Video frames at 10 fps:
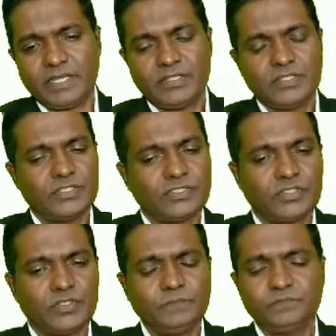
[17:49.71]

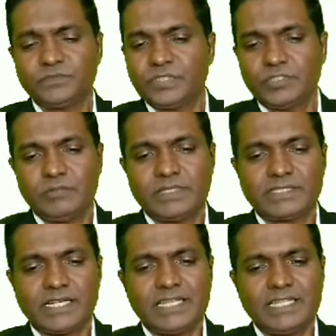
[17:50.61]
So you will be
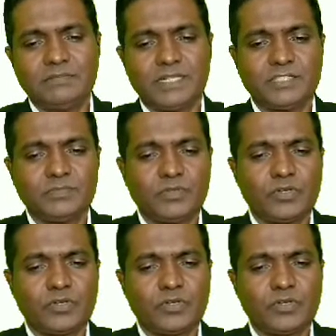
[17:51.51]
studying much more on